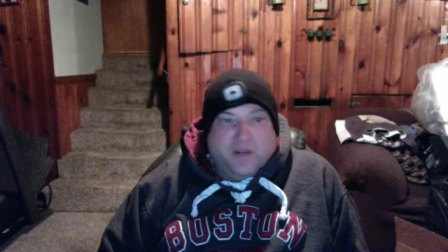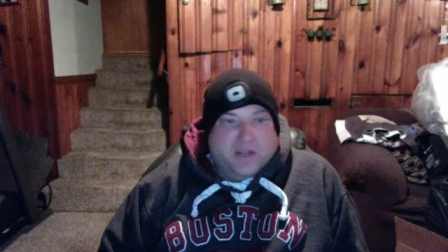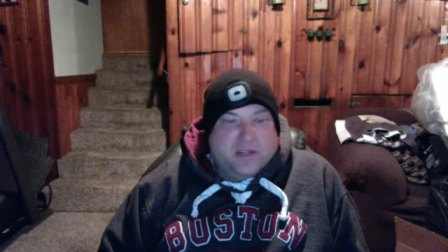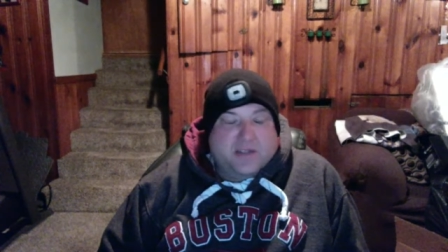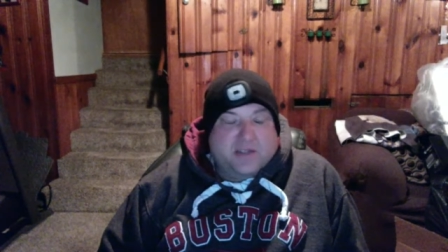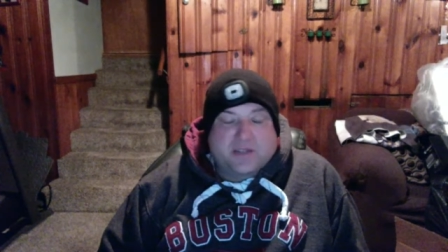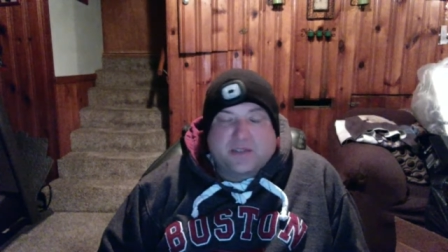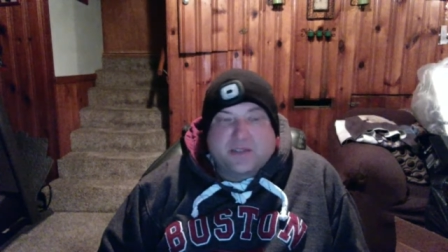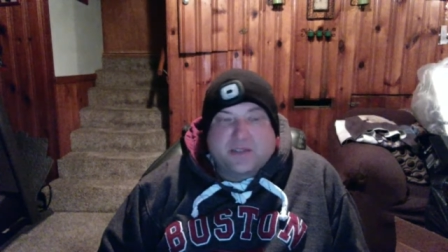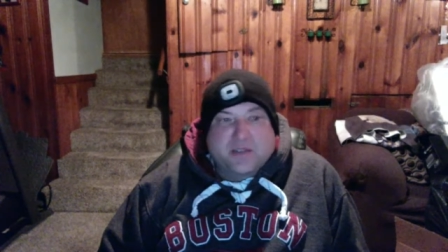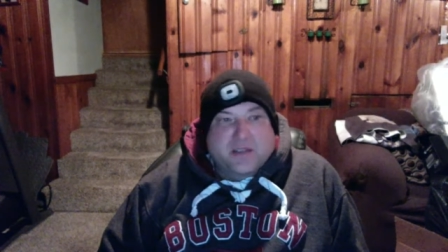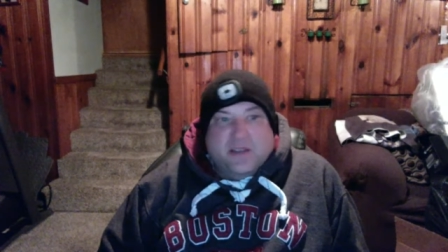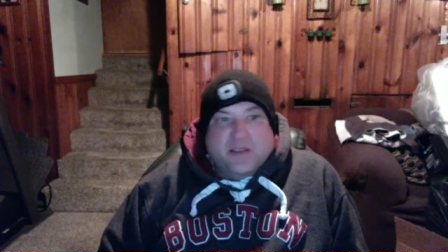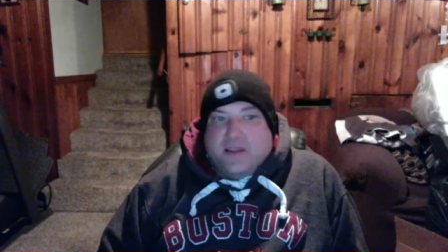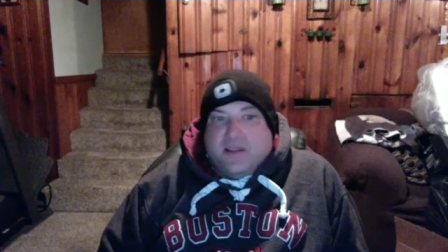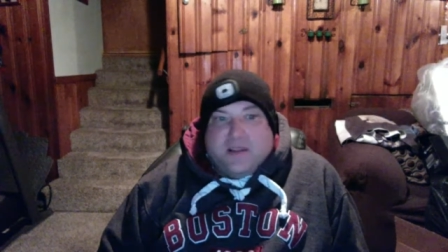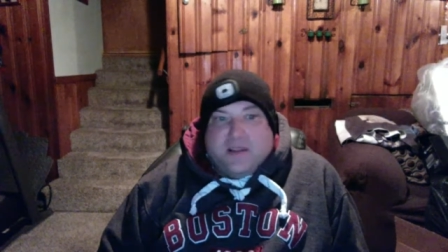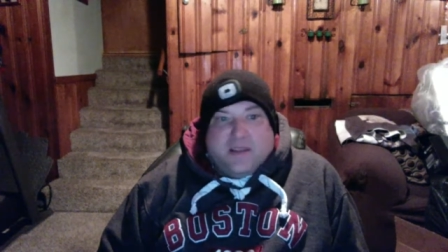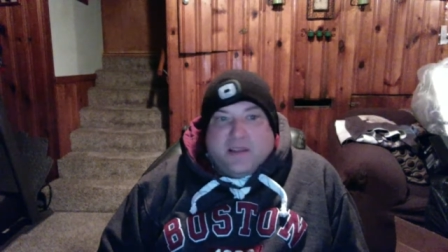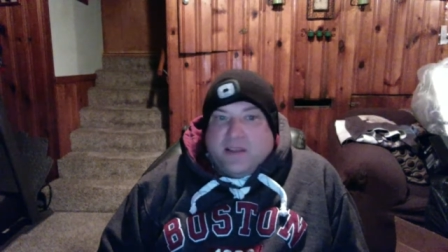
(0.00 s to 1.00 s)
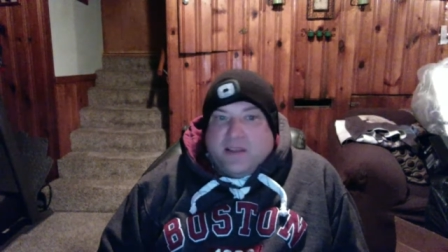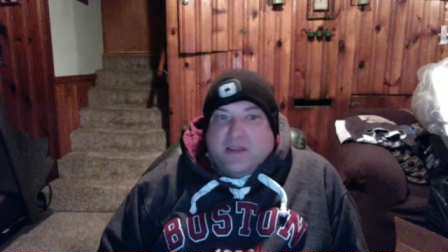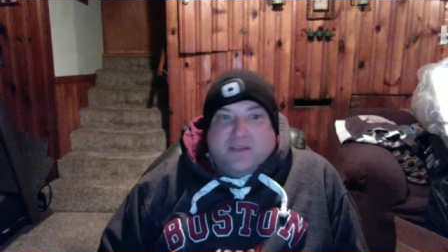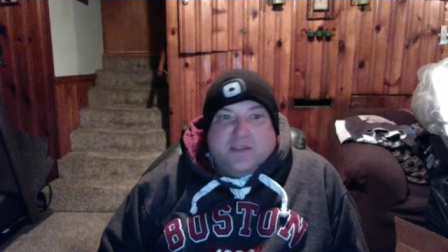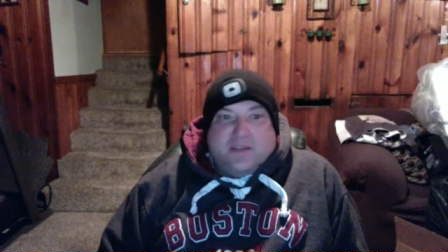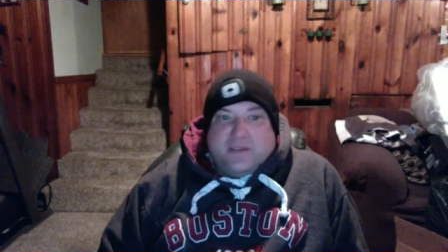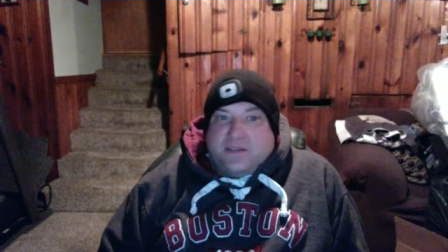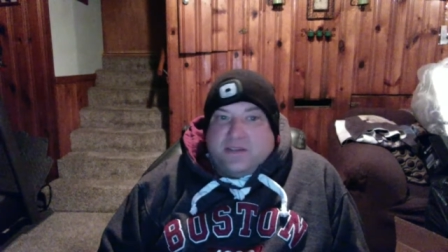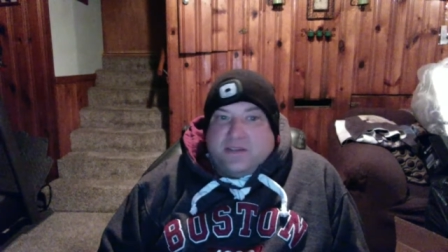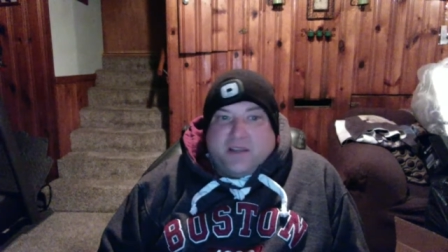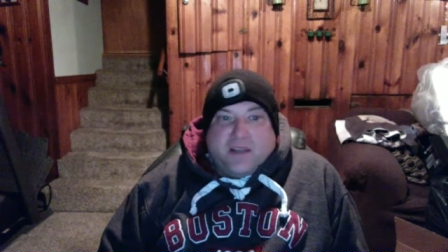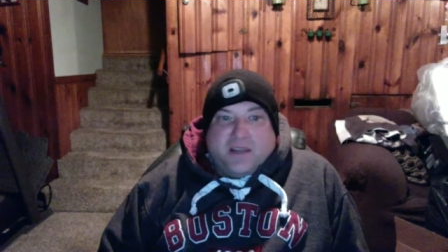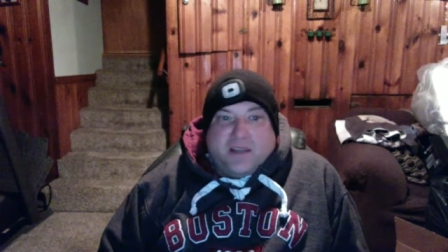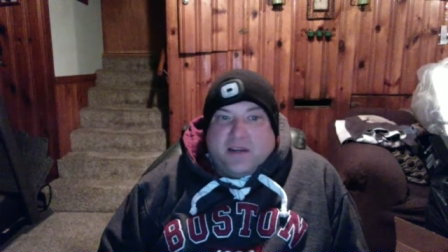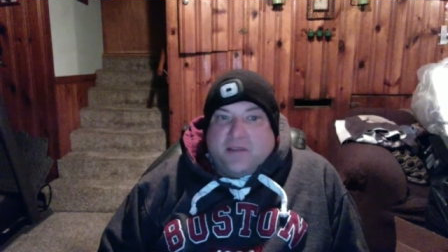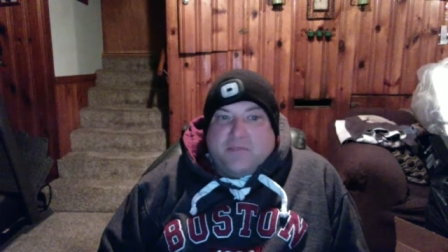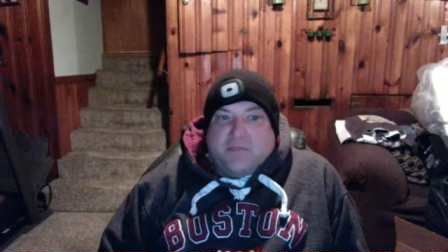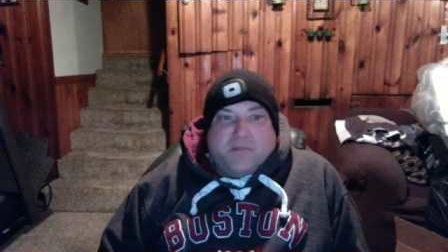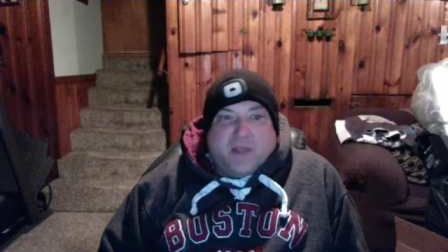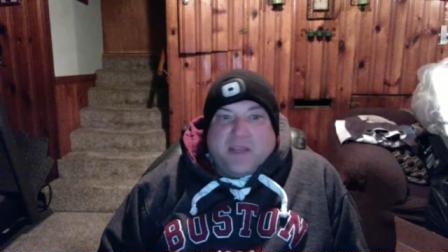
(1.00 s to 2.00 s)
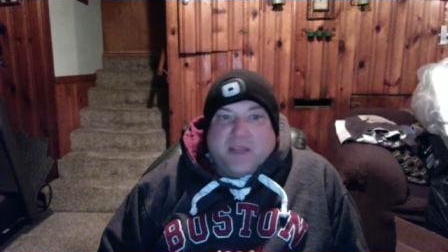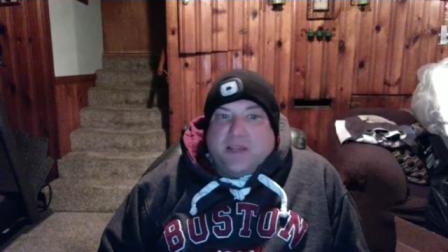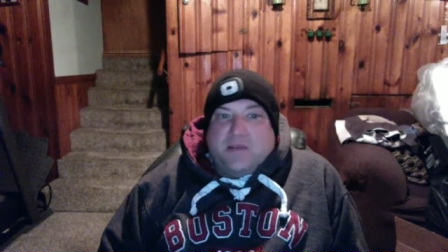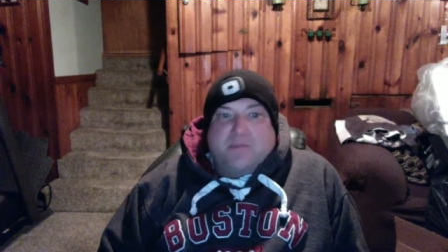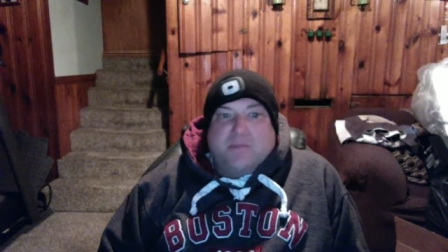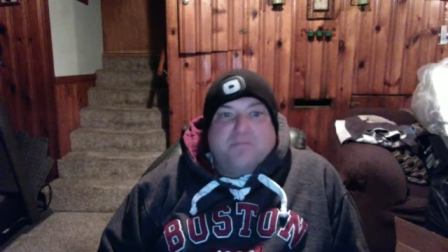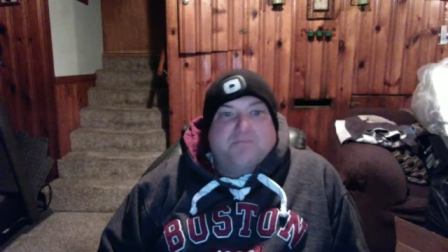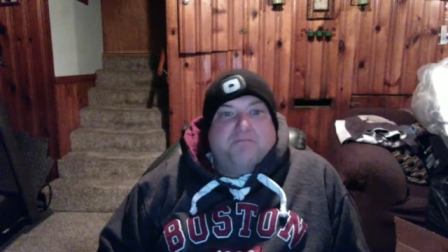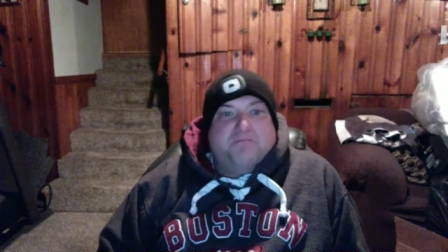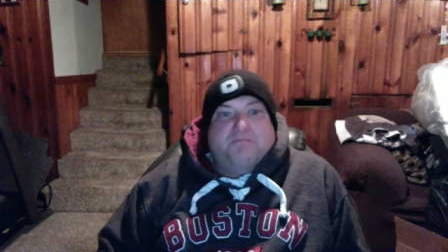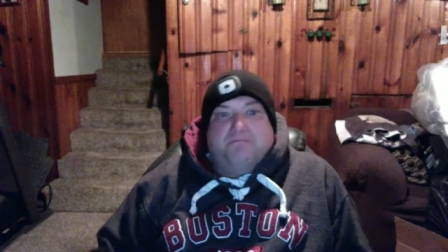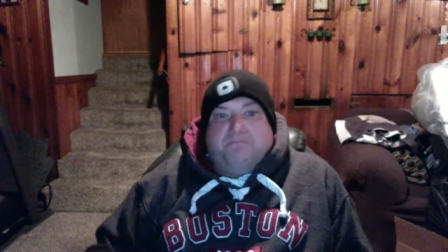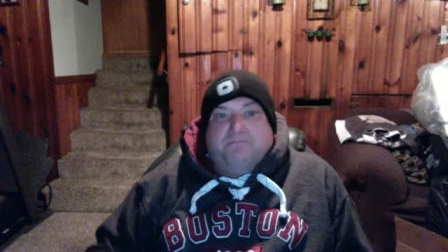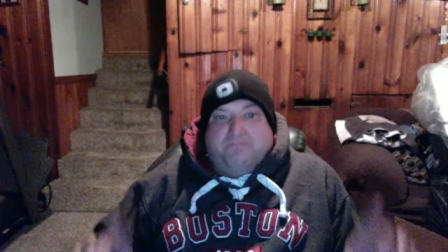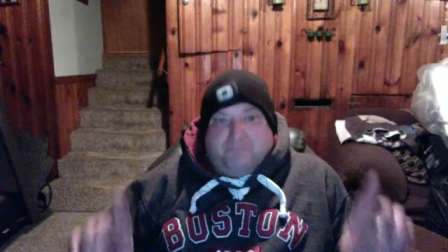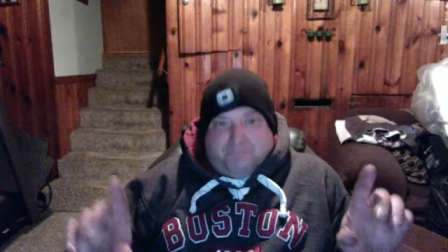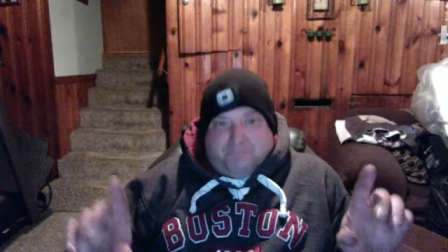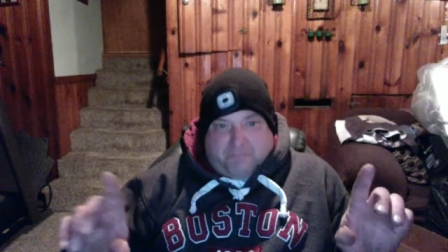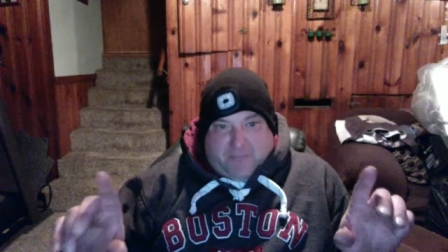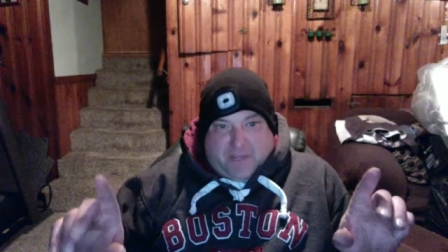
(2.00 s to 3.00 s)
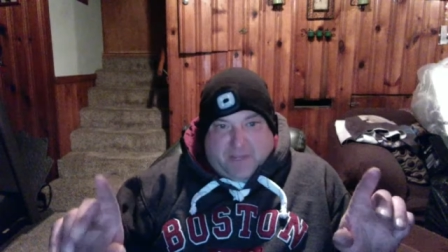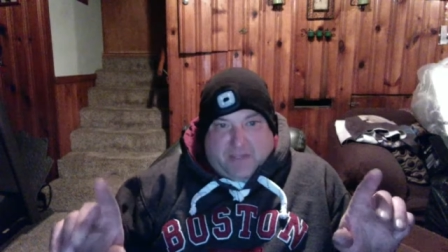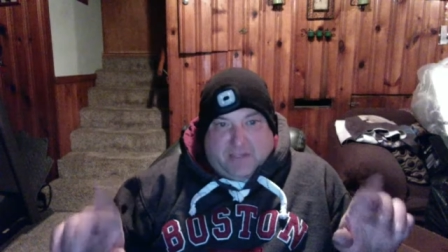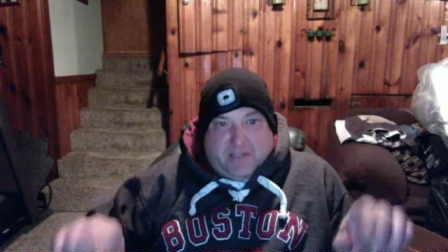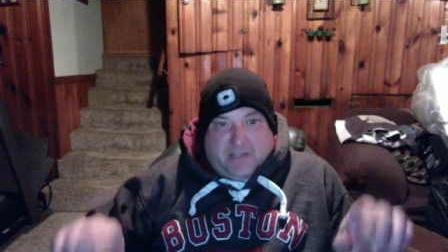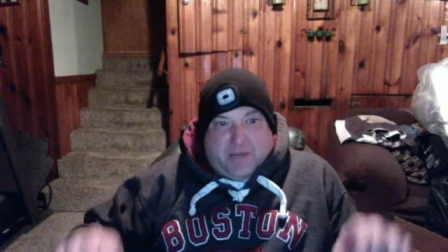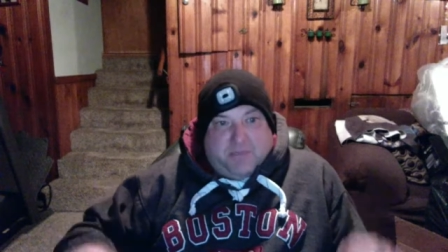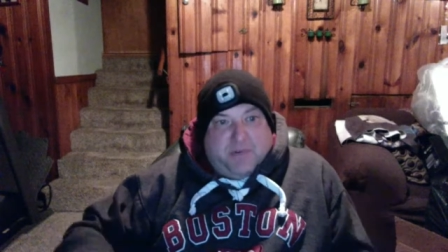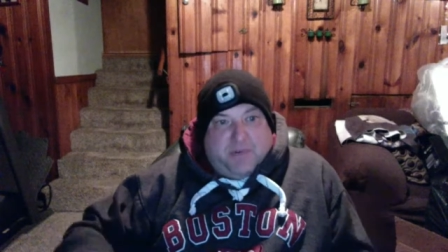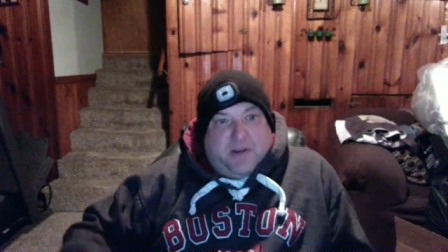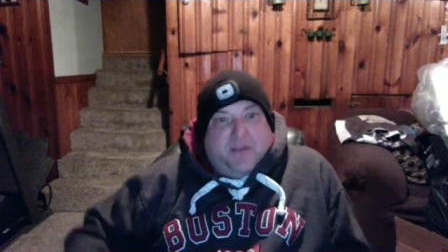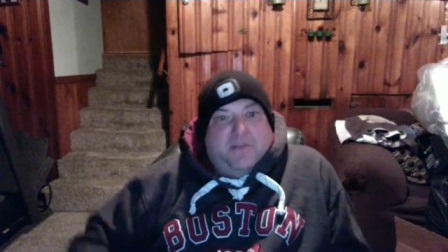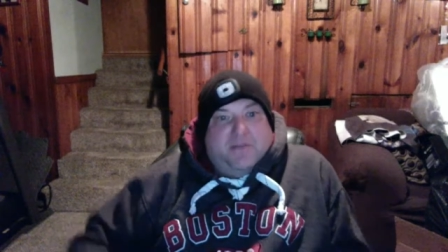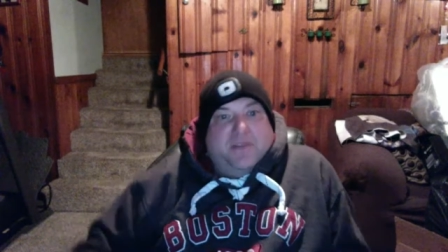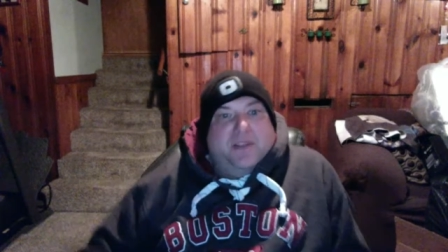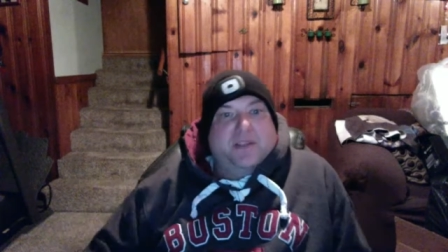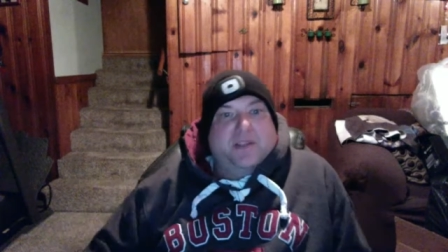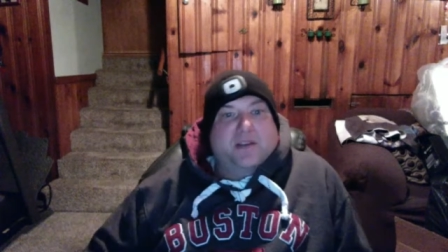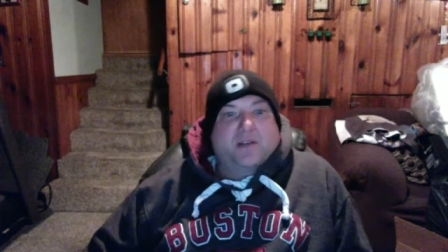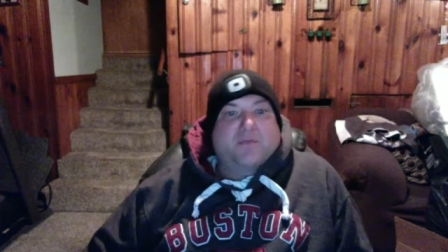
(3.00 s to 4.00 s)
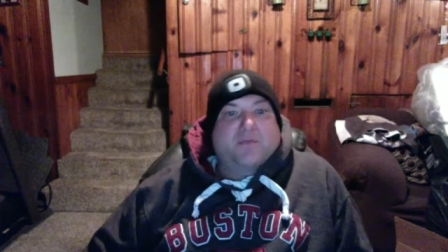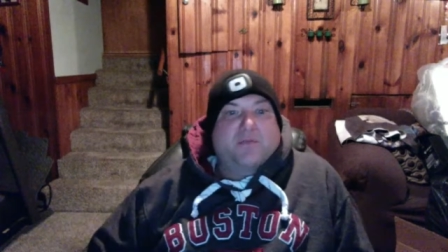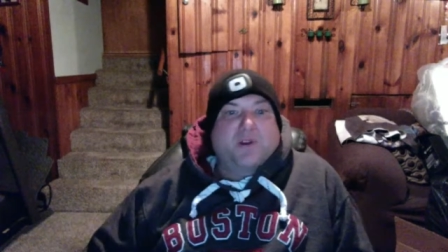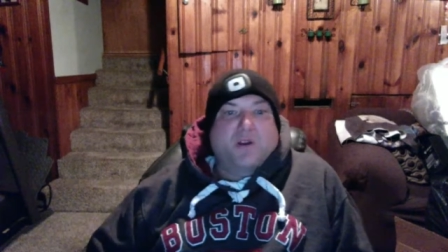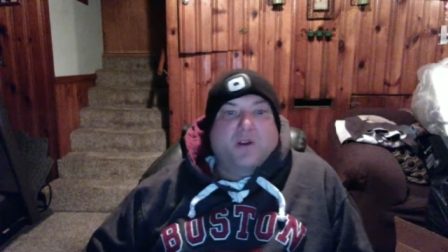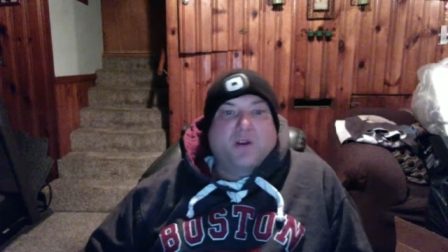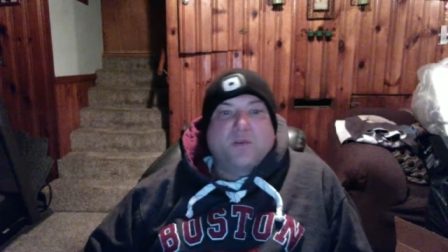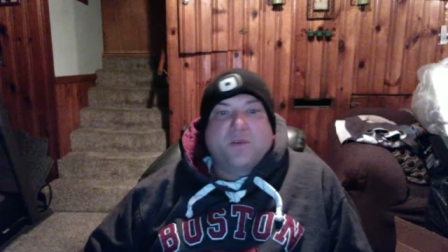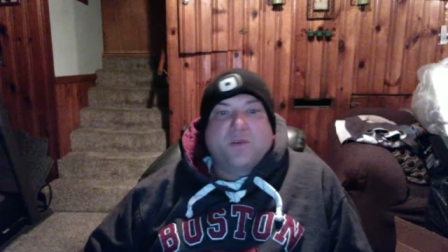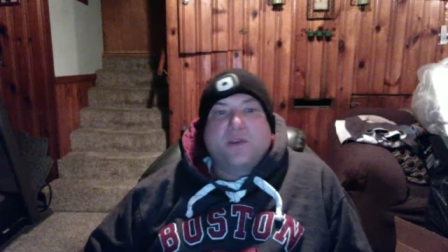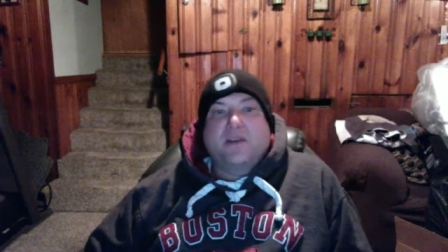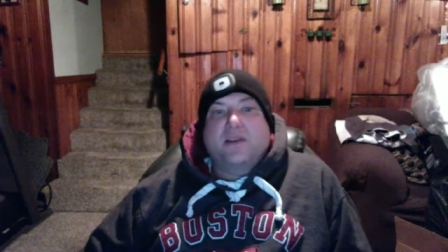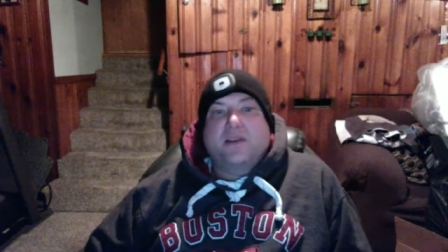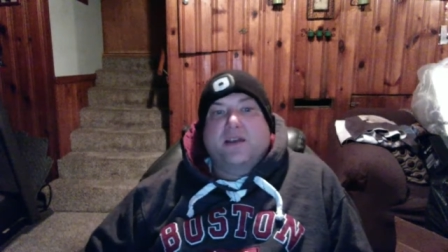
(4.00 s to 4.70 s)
It's just that I just gotta put everything in a row and